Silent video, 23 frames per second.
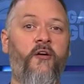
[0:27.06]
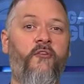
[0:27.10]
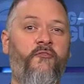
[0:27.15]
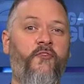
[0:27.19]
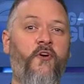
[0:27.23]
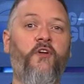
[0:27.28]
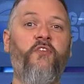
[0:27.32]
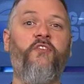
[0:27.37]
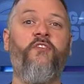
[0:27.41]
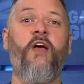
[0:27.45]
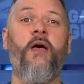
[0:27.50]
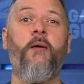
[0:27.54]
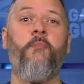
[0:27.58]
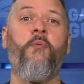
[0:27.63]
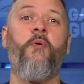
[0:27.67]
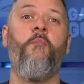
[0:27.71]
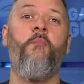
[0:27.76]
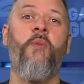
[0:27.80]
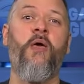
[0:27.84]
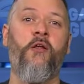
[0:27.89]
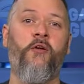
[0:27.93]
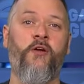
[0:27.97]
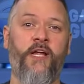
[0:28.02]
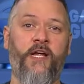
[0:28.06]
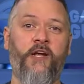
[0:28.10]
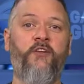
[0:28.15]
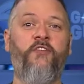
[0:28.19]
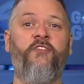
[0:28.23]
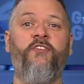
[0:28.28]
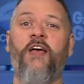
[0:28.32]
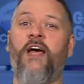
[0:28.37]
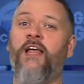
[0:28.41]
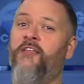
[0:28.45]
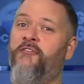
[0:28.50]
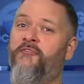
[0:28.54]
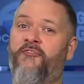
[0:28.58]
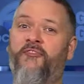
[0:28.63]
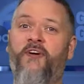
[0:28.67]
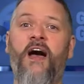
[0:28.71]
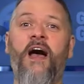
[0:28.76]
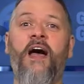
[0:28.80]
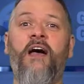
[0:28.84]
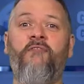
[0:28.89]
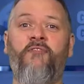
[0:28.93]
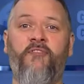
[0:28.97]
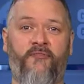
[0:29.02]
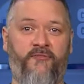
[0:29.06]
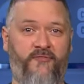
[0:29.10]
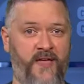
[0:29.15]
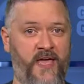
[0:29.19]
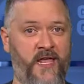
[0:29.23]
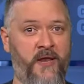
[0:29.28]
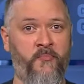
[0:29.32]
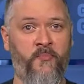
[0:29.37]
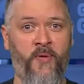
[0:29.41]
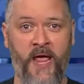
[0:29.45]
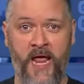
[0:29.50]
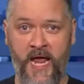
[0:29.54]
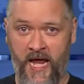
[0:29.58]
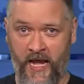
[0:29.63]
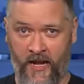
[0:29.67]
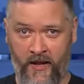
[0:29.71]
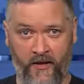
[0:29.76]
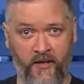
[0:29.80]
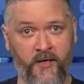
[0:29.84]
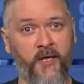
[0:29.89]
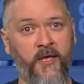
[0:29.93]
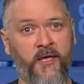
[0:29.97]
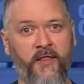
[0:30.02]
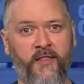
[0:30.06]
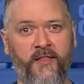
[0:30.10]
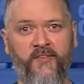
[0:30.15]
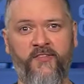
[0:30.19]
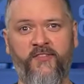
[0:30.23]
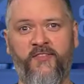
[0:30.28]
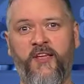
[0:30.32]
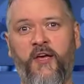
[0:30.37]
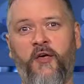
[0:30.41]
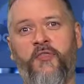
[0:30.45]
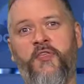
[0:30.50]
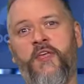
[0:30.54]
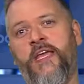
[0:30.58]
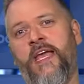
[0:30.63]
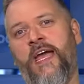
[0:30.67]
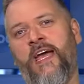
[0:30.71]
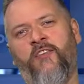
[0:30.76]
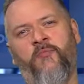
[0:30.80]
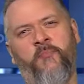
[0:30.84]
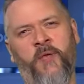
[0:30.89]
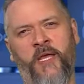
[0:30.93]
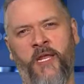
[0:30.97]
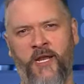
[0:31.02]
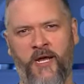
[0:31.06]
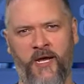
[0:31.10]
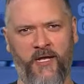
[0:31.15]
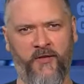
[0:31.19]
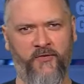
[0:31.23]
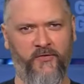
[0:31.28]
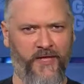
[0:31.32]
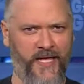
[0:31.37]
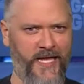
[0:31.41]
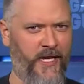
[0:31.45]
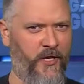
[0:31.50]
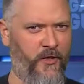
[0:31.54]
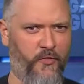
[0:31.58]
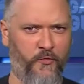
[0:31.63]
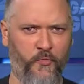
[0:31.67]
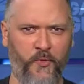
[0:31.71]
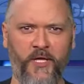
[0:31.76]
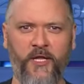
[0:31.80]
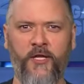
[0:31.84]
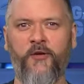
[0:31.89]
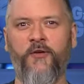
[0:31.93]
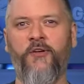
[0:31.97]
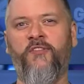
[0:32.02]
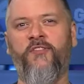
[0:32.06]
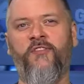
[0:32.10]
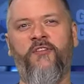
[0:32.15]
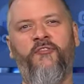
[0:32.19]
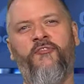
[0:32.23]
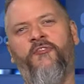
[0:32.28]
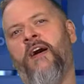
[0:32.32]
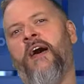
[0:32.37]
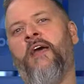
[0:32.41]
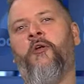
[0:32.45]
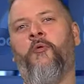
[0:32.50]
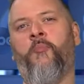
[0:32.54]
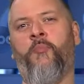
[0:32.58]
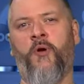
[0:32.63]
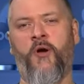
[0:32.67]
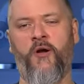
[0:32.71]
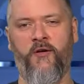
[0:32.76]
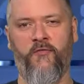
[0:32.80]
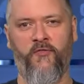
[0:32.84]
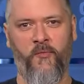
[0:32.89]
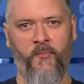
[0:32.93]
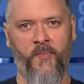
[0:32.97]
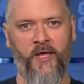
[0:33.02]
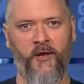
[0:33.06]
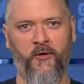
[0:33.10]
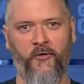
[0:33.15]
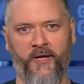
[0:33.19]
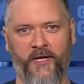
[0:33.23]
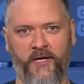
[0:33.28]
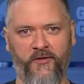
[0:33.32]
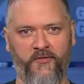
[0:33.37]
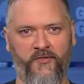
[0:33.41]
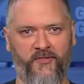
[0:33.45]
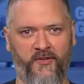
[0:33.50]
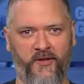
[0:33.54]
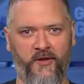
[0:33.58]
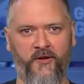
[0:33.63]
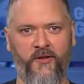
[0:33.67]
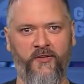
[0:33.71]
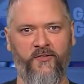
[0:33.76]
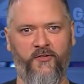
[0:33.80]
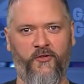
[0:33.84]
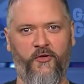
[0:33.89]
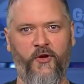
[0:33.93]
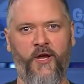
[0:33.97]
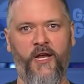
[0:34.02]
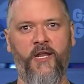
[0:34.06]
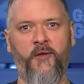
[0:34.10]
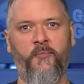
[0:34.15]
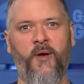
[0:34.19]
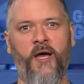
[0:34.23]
First up, Metal Gear Solid 5: The Phantom Pain. This stealthy espionage latent thriller is the final part of the Metal Gear series created